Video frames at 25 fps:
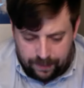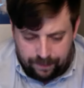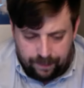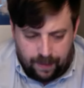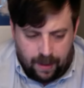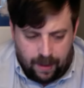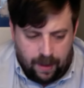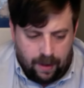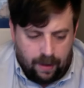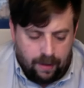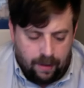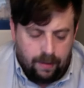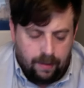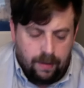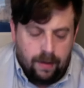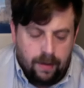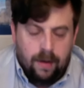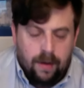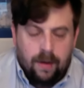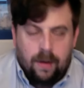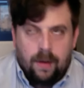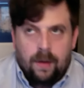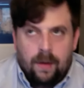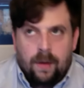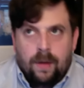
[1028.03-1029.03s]
And
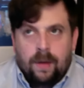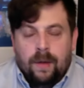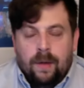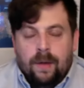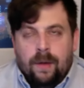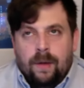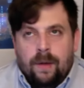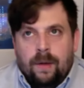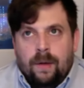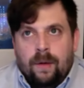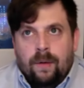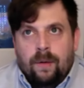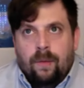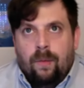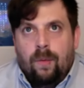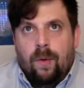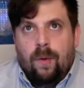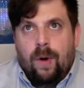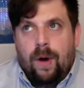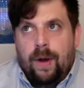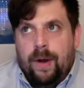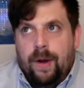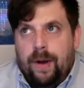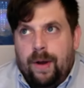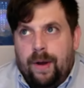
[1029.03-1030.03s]

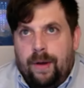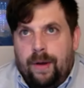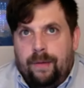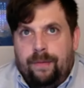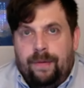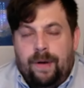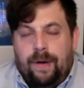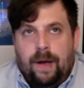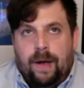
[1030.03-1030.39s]
one of,